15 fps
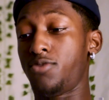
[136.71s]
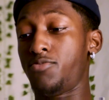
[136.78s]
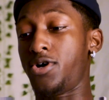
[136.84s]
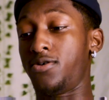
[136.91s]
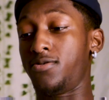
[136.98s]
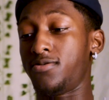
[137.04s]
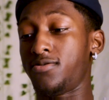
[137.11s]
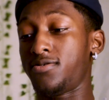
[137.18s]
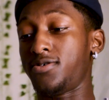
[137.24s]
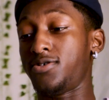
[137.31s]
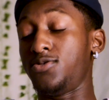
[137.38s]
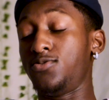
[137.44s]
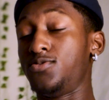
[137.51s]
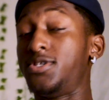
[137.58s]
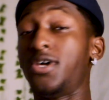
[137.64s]
more.
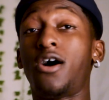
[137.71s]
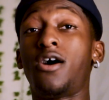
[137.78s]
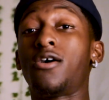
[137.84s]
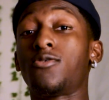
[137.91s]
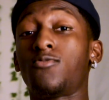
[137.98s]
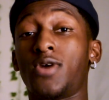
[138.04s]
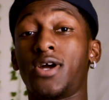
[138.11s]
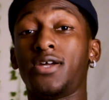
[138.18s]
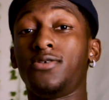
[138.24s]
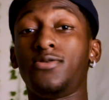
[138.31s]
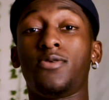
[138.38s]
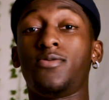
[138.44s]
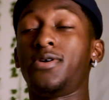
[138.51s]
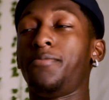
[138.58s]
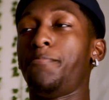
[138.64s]
You darn right. You
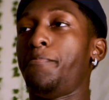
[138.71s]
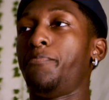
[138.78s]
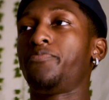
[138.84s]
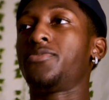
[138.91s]
know what?